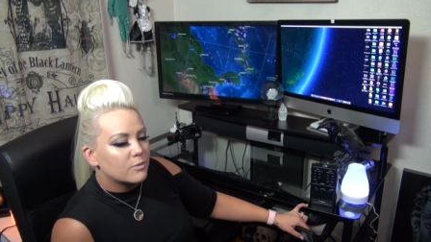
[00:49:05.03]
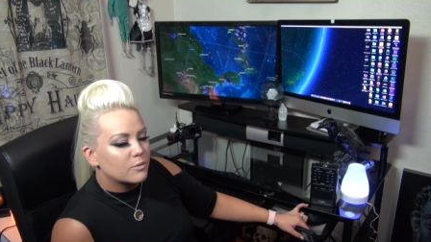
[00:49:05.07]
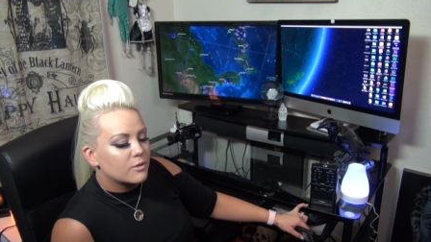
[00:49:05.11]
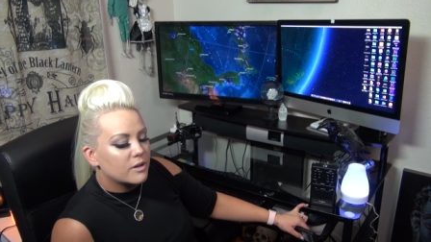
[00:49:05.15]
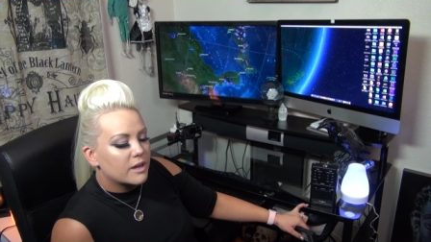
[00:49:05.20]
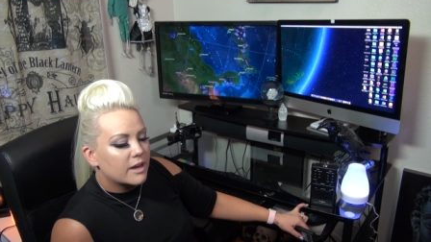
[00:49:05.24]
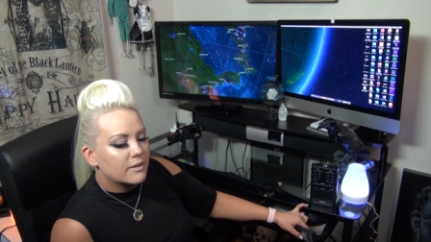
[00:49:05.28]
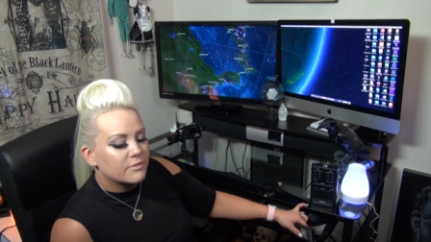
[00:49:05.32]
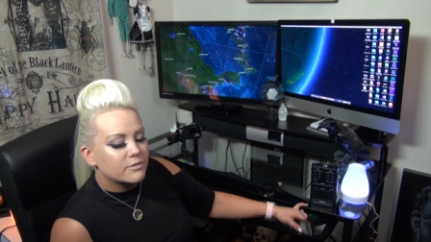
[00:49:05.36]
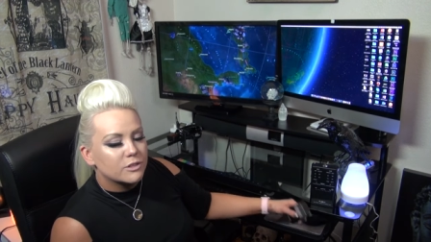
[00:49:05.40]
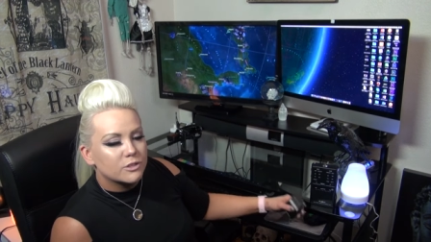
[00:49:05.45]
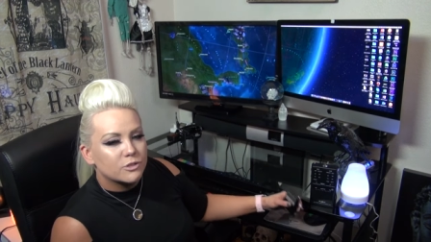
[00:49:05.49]
we'll
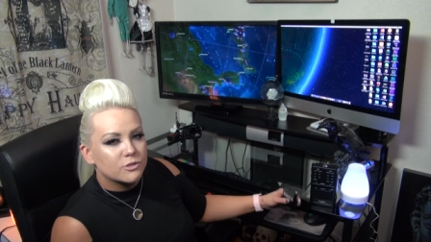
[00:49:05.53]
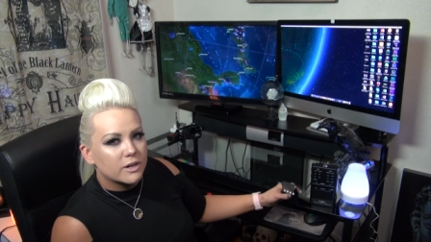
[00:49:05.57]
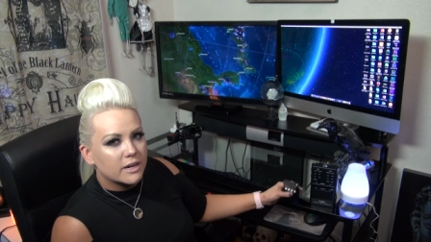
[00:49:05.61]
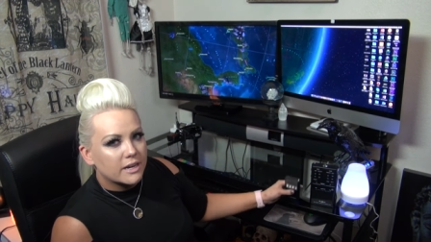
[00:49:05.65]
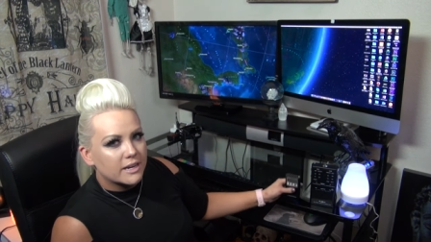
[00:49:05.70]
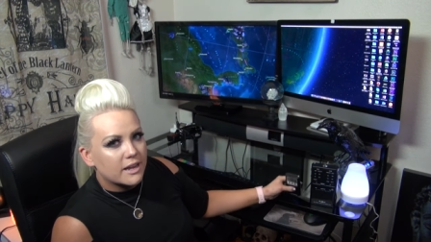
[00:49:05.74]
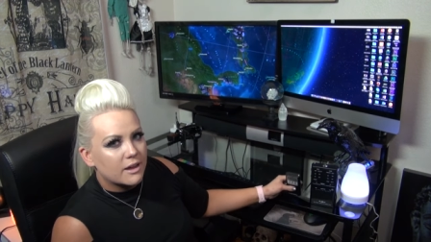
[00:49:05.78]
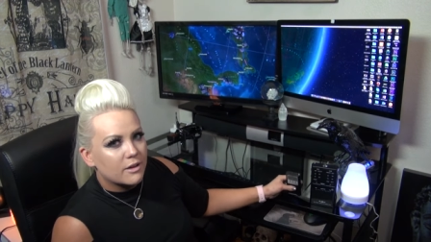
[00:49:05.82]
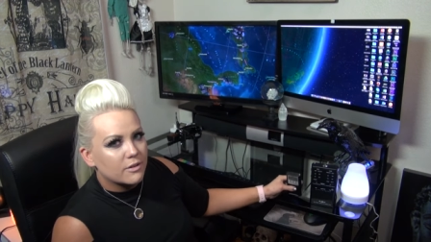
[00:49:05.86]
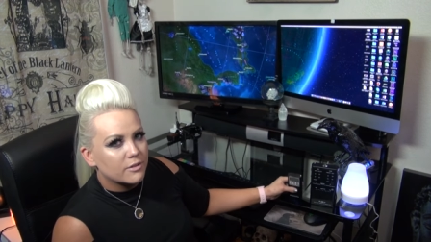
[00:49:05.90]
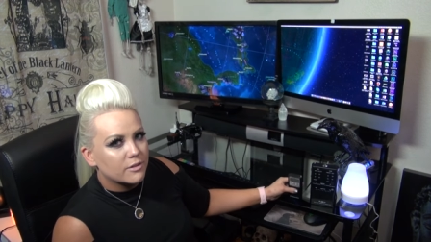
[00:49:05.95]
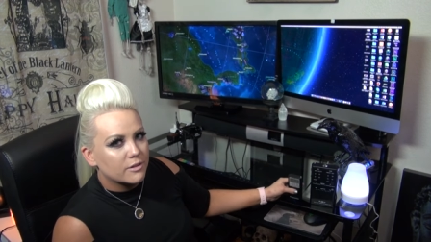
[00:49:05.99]
have to try it
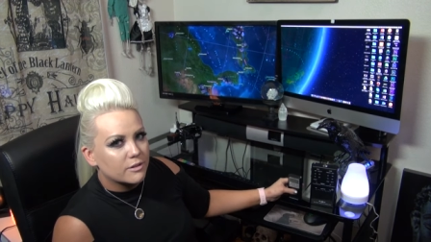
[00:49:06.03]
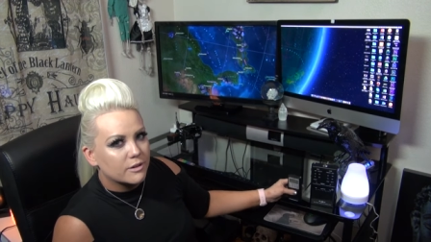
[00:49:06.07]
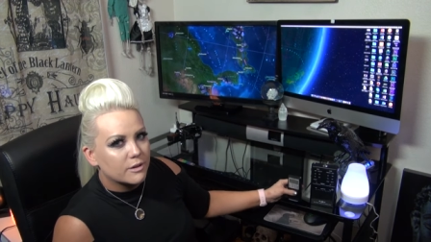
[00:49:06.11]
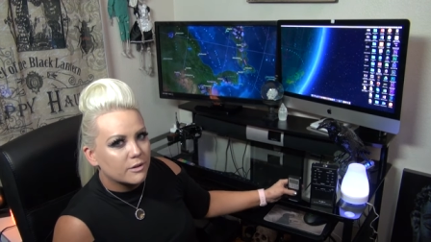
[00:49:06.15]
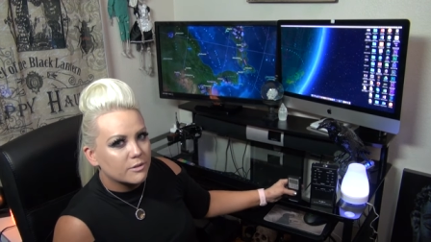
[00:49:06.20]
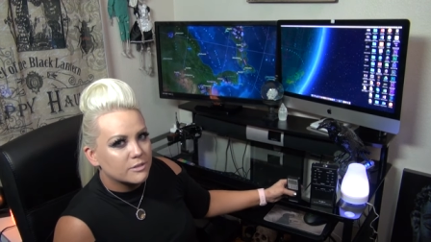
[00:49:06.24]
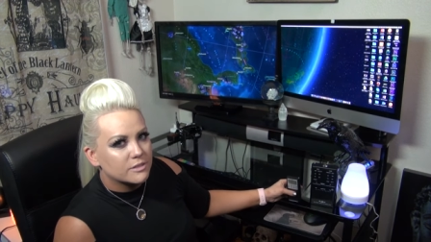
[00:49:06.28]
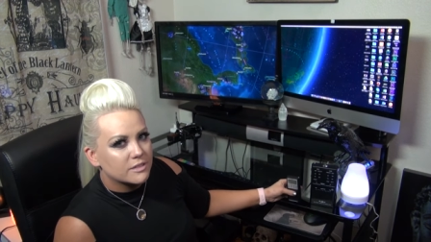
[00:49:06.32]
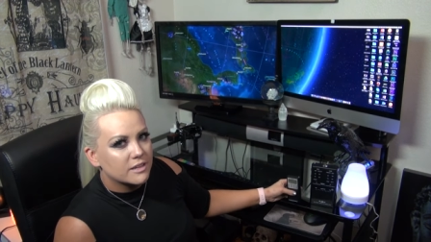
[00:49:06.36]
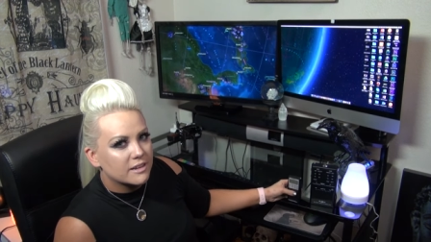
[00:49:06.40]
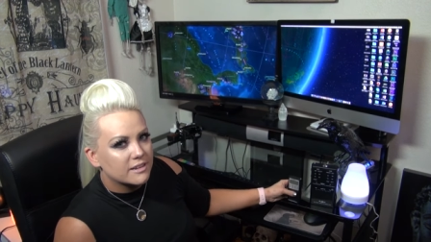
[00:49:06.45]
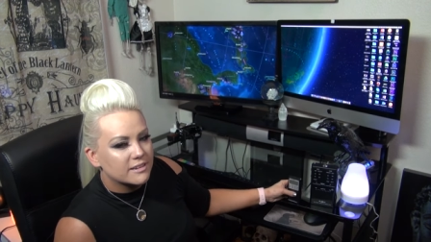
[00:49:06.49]
out in our
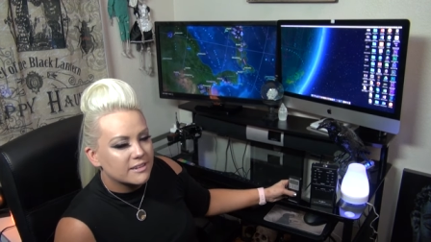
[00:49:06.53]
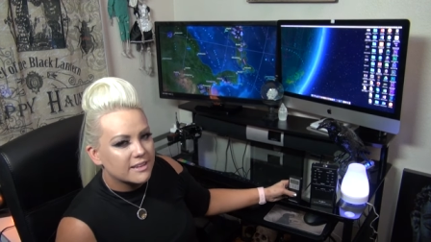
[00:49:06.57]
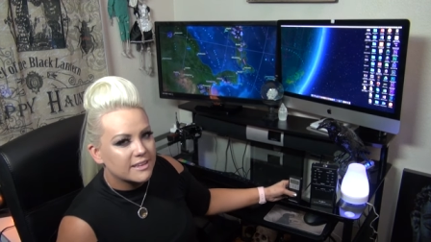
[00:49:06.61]
ghost hunt